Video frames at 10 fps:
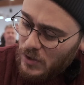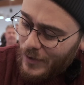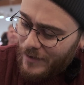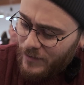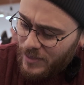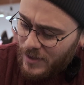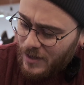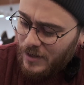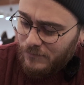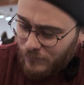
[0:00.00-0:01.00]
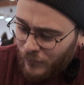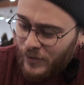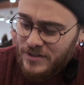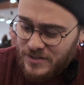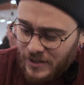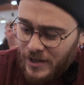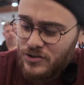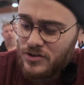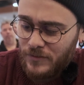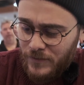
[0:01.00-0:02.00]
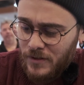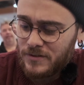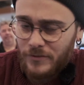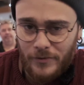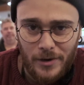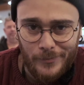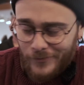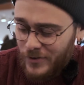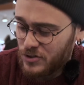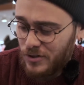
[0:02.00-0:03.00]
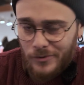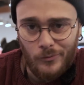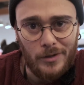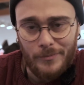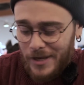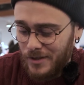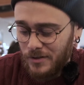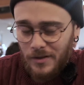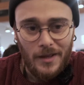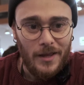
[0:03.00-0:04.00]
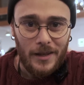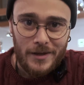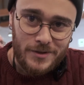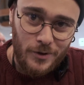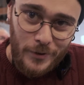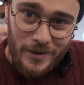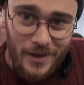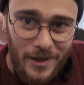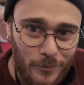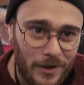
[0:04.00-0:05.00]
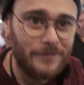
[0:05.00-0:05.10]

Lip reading: know, everything first touch feels really professional and well made. Let's go with another one.